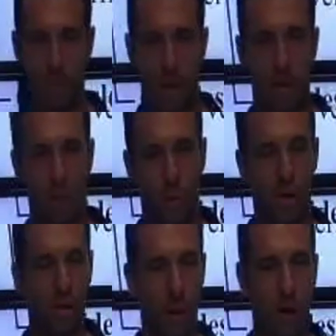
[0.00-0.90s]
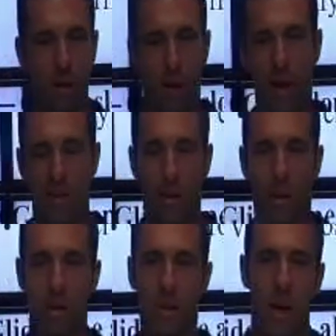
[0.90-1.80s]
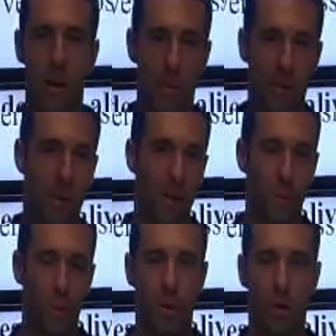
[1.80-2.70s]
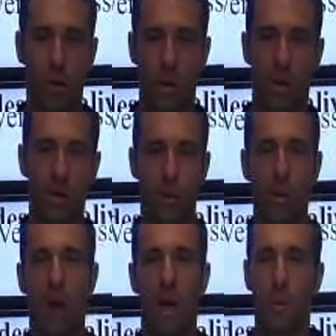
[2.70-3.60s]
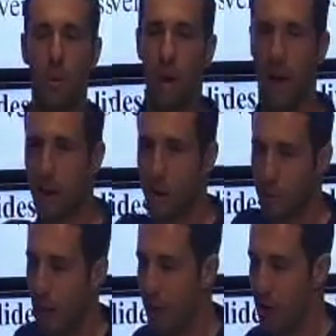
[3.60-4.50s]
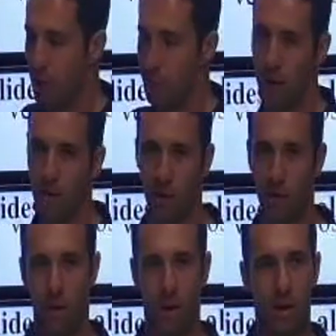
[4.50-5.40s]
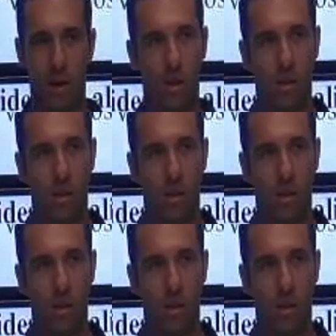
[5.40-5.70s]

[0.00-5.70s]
because it works better, lasts a long time, it's less workload, it is reliable, and it's backed up by the QRH.